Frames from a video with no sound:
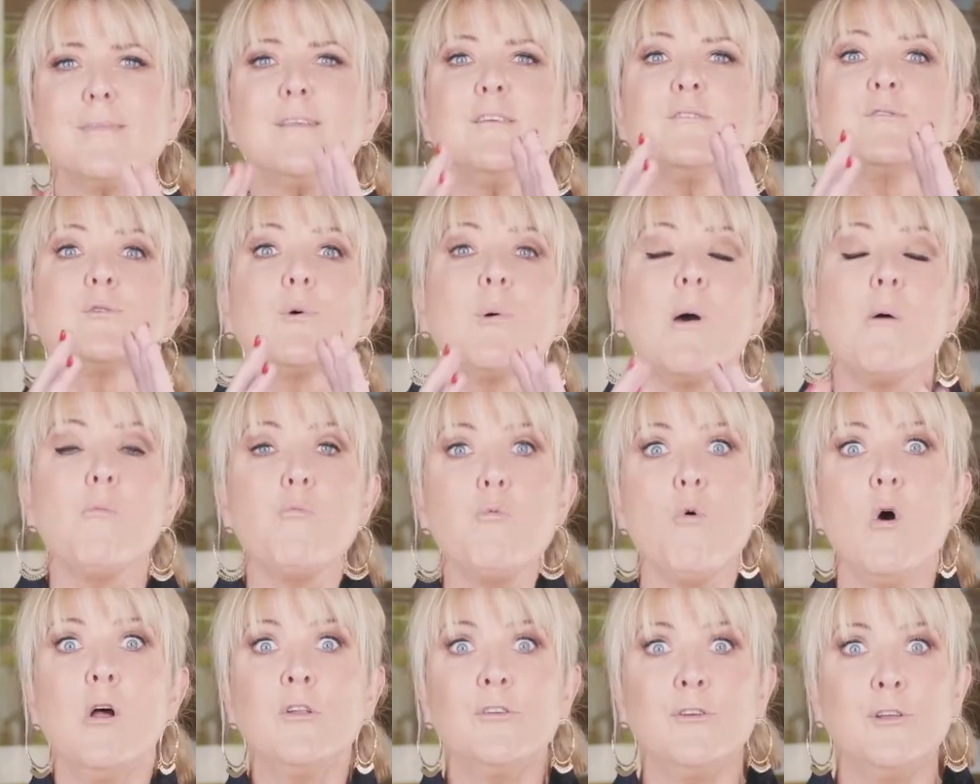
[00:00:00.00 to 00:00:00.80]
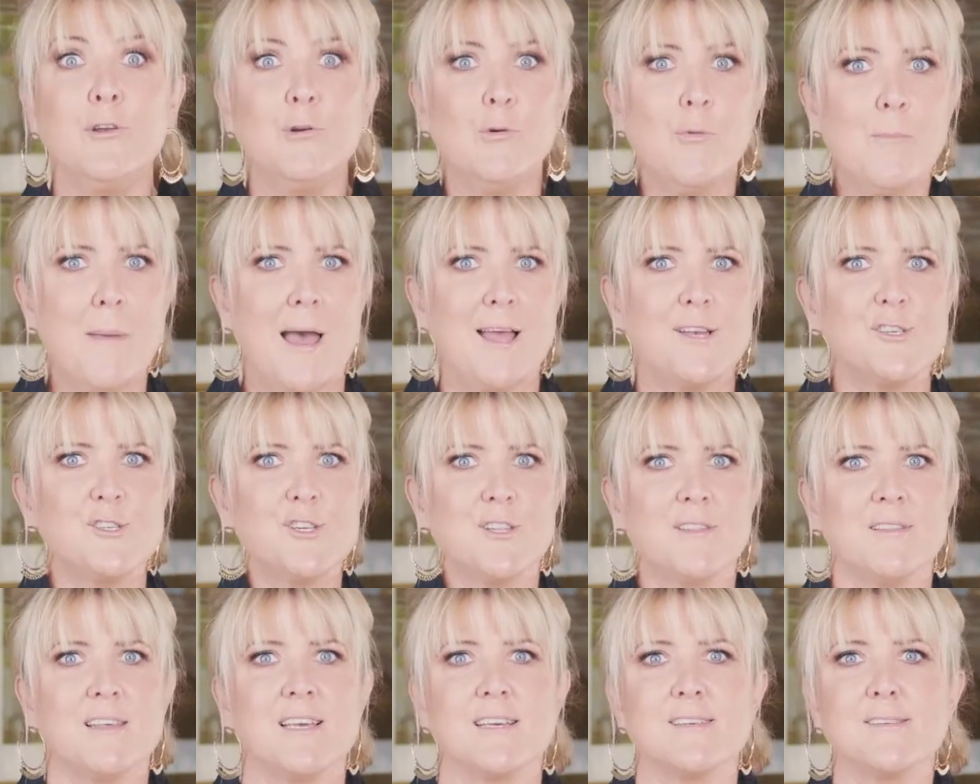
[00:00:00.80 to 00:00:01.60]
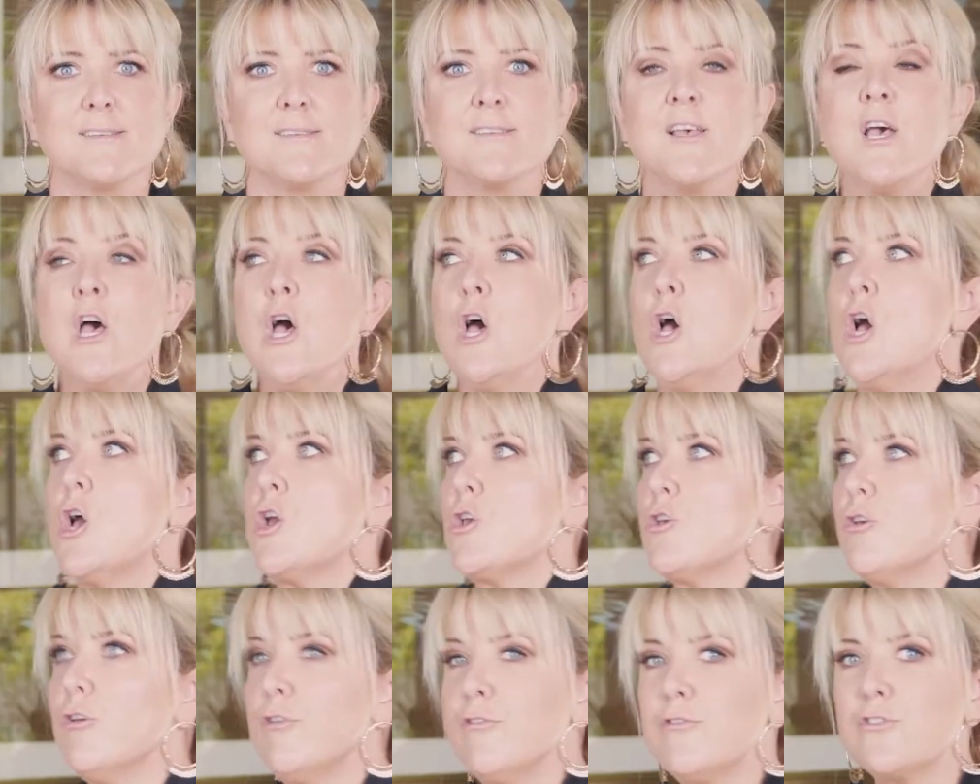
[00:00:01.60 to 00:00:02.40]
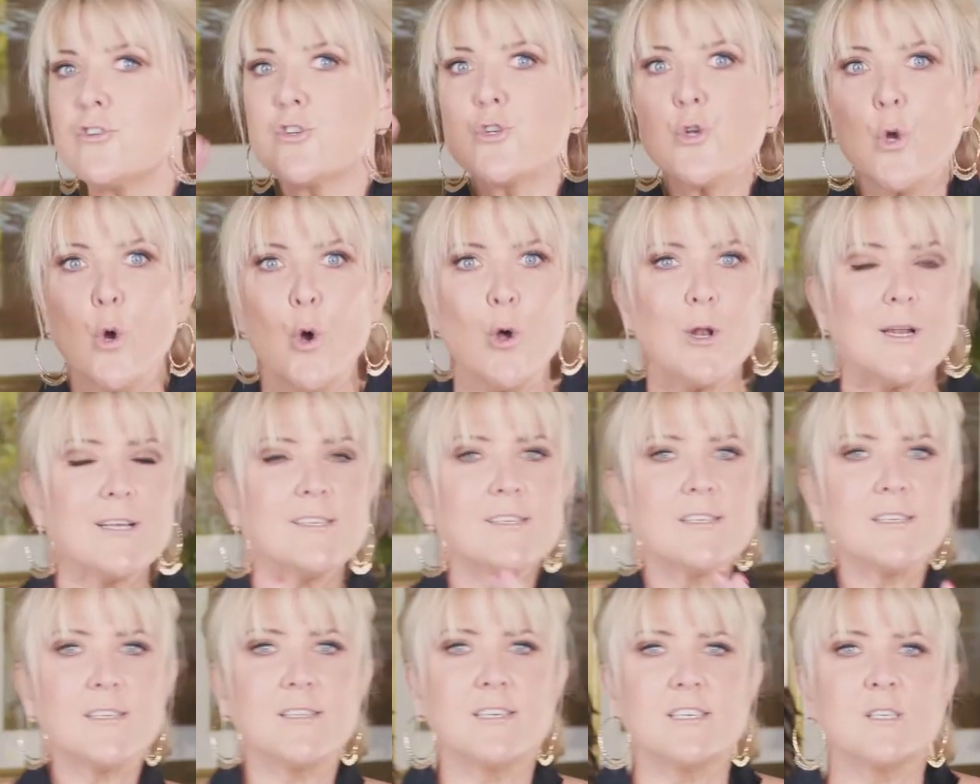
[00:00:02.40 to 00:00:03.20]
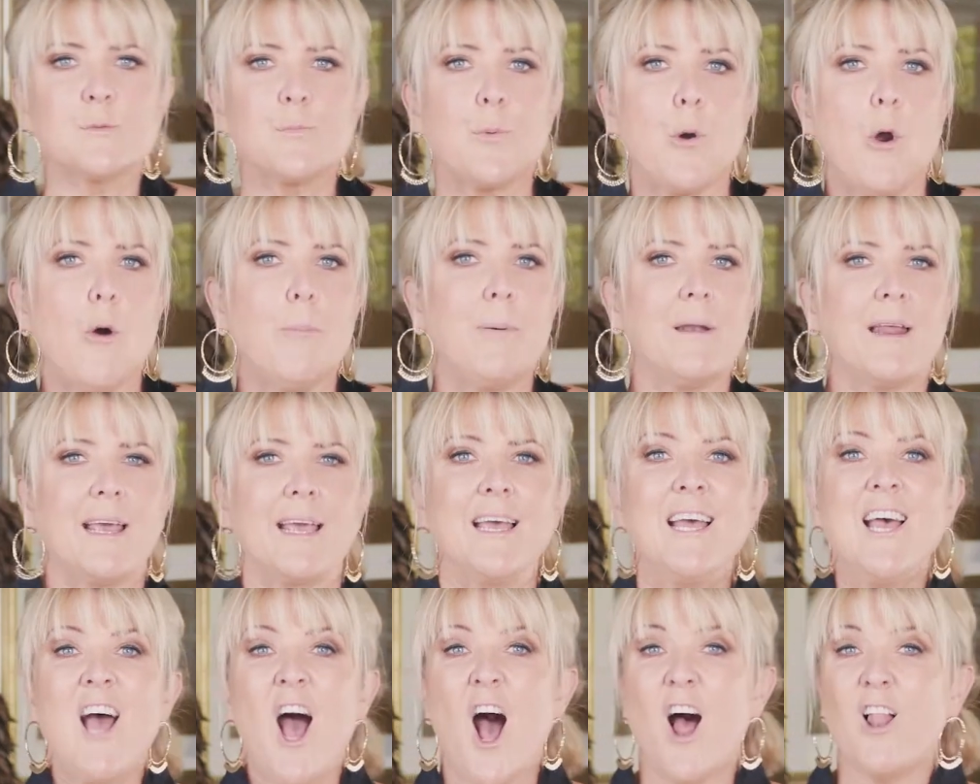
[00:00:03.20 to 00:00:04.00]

So I want you to imagine this. You've shortlisted this property.